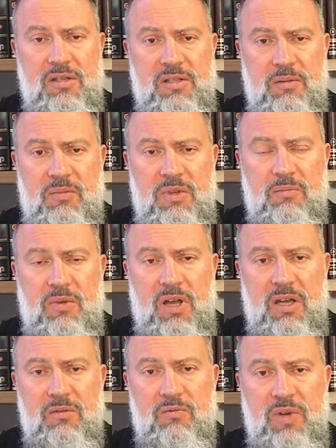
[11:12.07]
simply
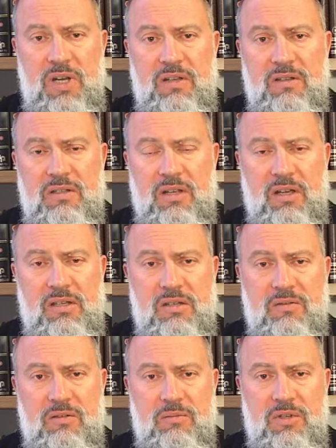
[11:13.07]
by reading the text
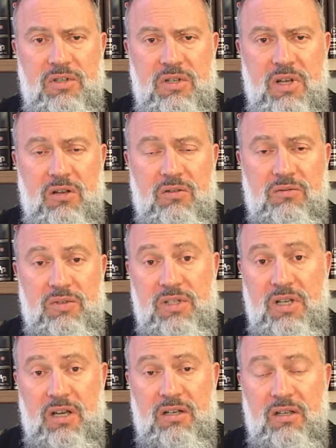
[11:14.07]
of the Mishnah or
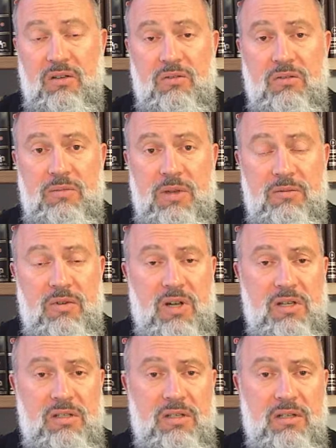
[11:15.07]
reciting it or
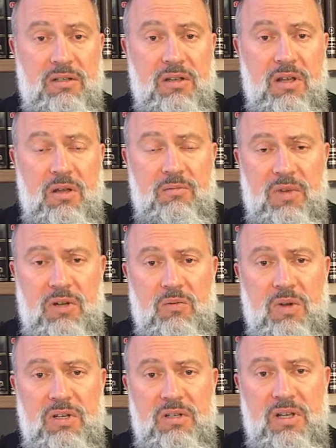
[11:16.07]
memorizing it, but
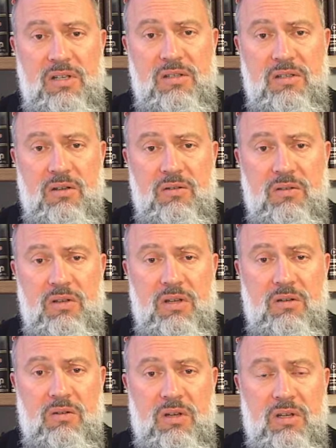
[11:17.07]
one does so
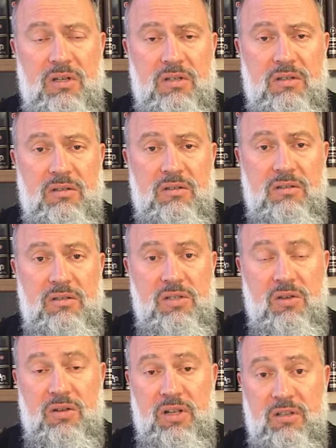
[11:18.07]

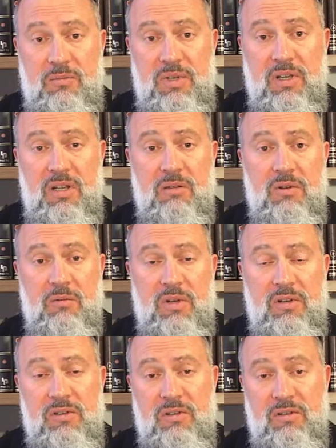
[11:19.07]
certainly at the beginning, when
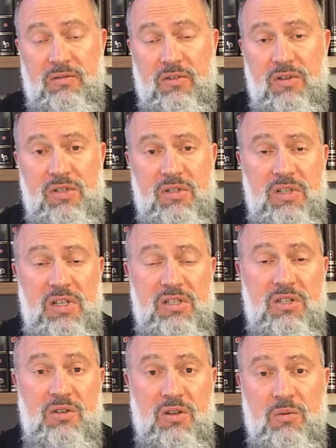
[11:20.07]
one first
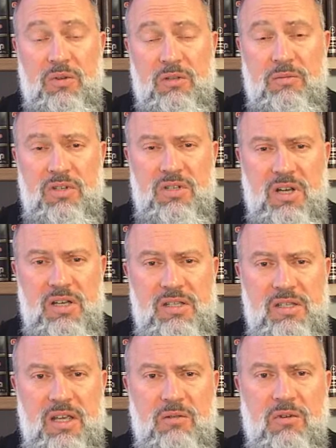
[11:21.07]
needs to know what the Mishnah
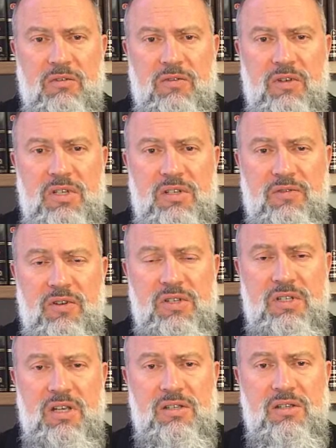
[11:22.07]
is saying, one
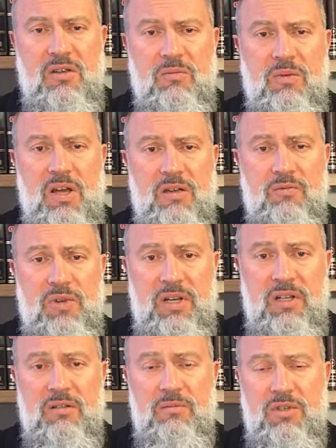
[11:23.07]
first does so by
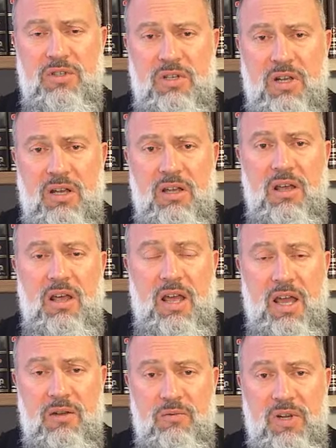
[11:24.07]
reading the Mishnah
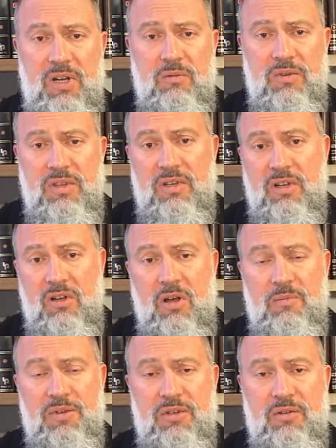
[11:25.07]
and reading with it a
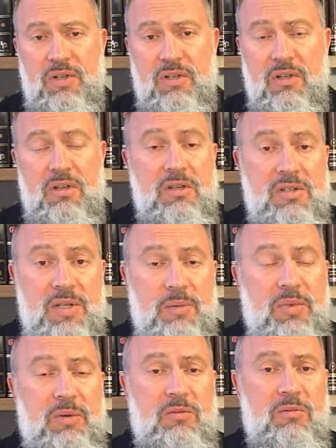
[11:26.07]
commentary.
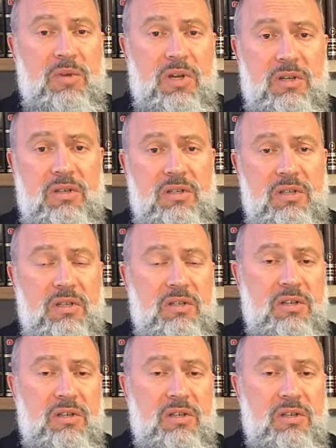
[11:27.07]
Some people might